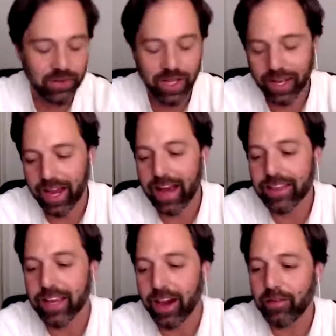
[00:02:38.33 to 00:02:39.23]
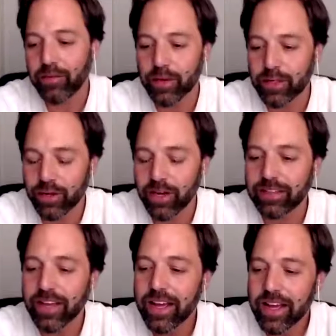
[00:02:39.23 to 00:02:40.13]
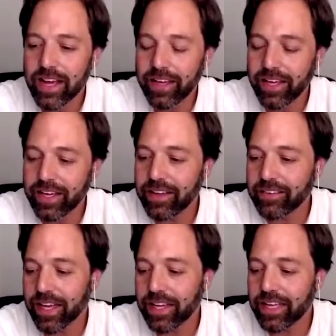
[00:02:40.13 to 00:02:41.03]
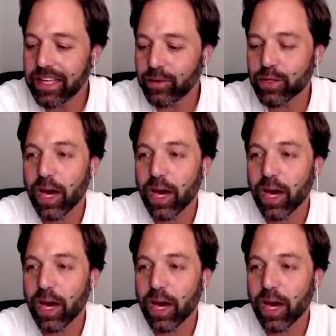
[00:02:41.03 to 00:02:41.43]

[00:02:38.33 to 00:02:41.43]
Like I think for sure it is for sure.